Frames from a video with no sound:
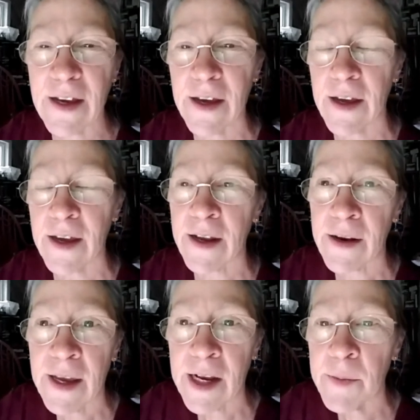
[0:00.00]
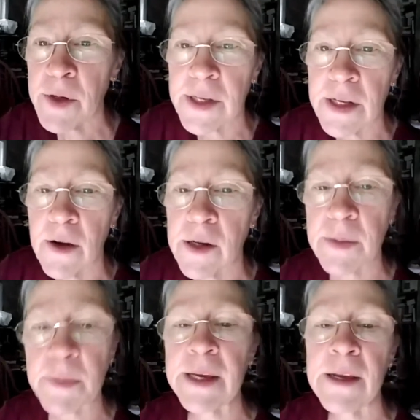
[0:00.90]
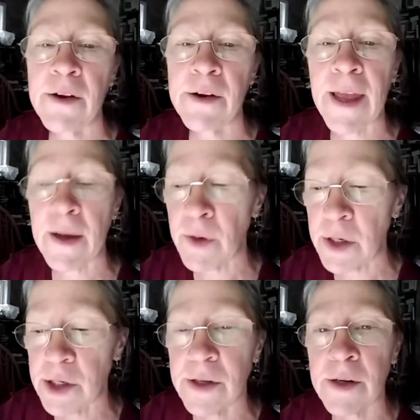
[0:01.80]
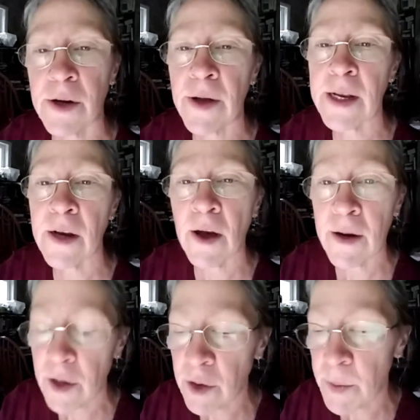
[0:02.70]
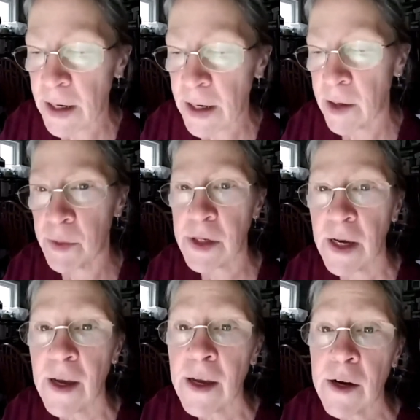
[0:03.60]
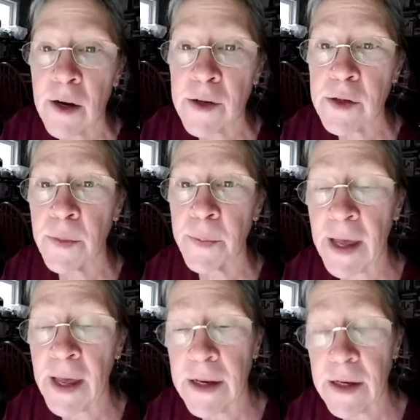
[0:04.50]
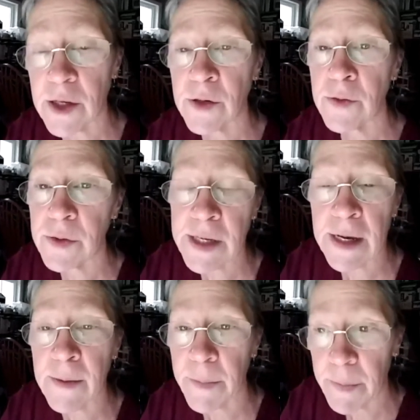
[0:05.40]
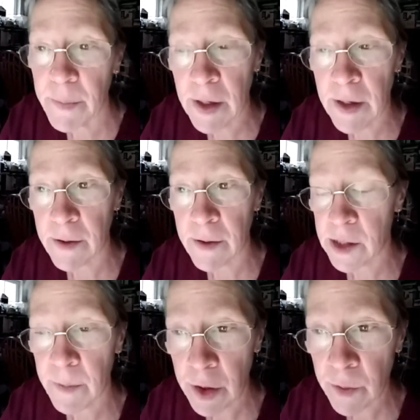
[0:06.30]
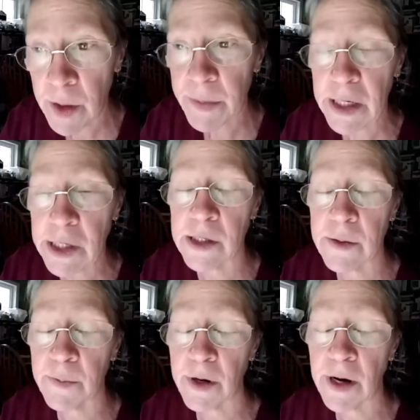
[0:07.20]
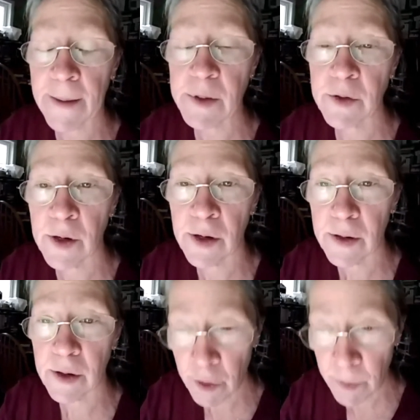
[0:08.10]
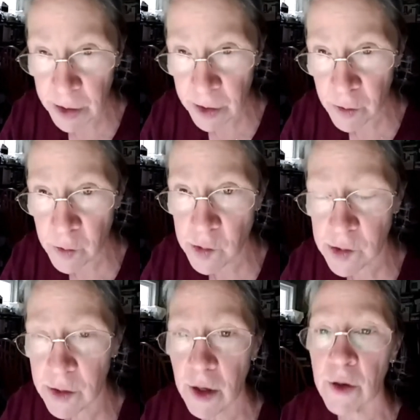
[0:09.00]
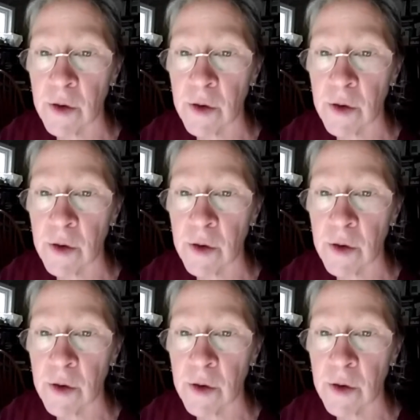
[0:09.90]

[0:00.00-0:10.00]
see in animals that aren't speaking your language, any non-human animals. It could also apply to, say, some human patients perhaps who are comatose